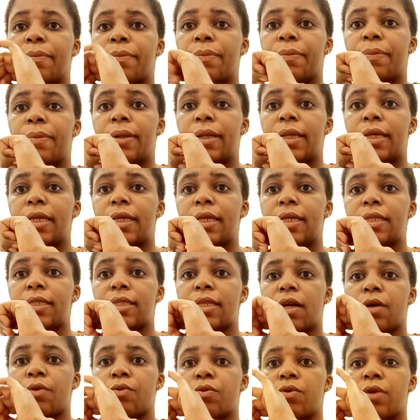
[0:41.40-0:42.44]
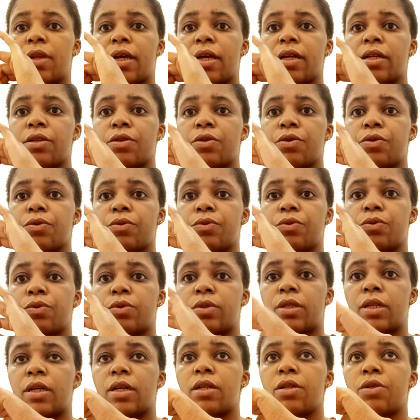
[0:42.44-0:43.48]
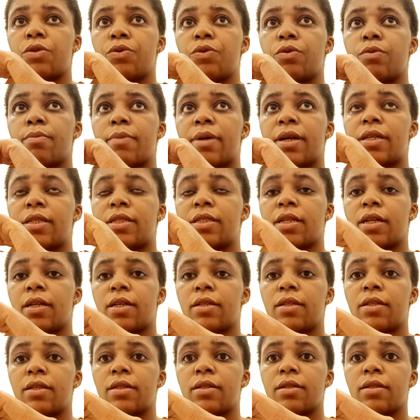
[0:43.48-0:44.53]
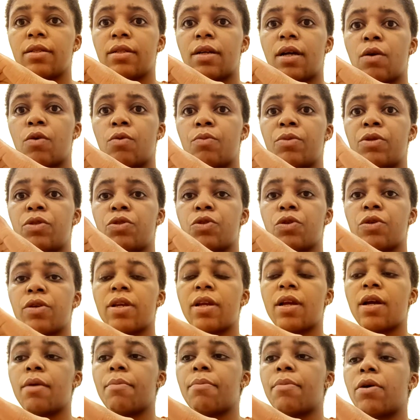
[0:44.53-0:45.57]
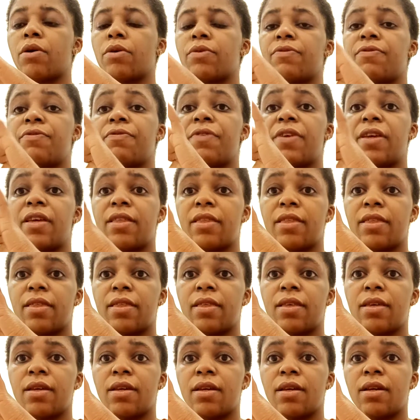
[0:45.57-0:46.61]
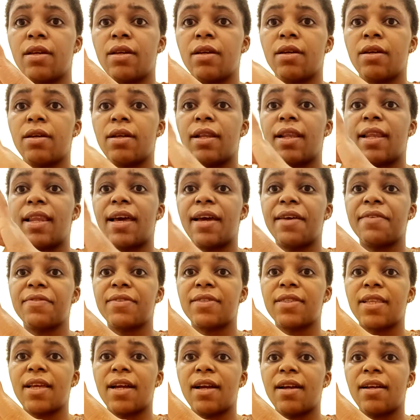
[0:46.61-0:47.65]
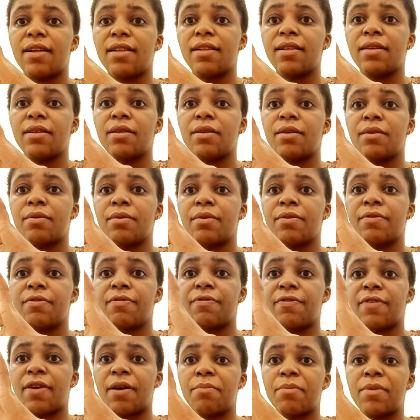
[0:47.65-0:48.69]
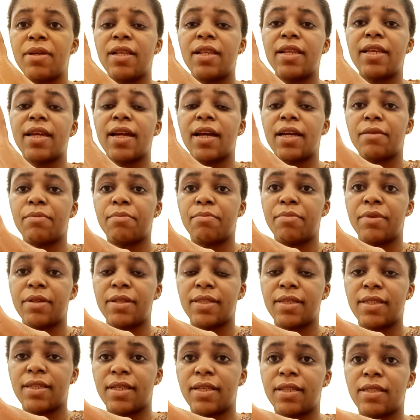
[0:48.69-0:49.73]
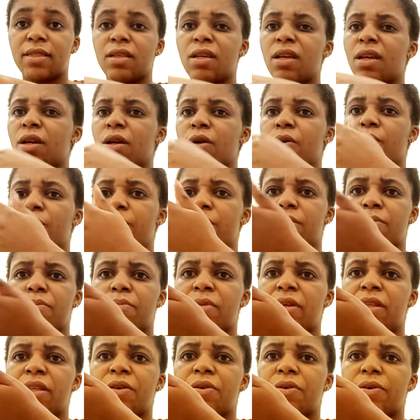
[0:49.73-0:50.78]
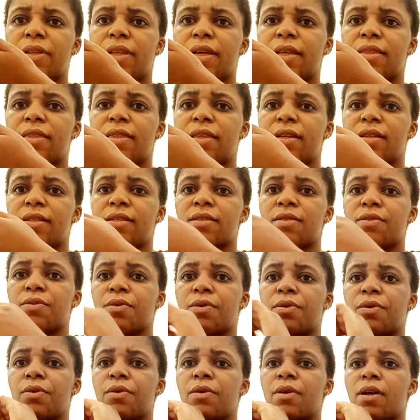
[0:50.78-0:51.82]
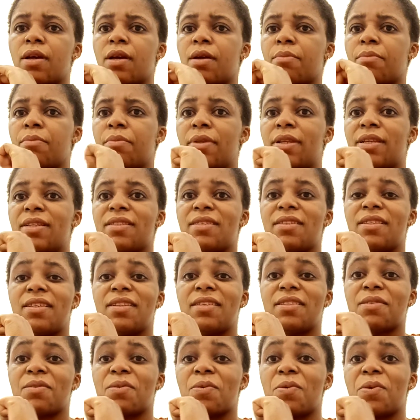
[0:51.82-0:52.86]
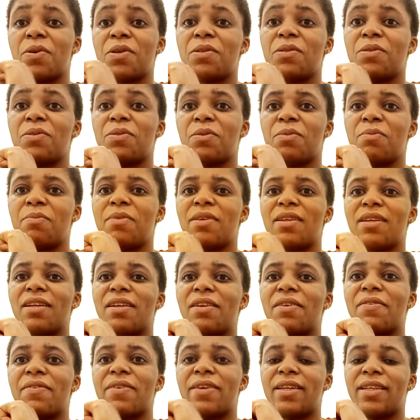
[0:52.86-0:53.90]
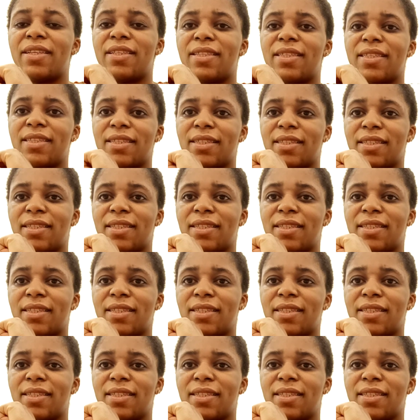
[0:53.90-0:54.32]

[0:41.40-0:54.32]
please, I would like to tell you my channel. I will be talking about faith, lifestyle, family and business with many other things. So please, it's going to be great.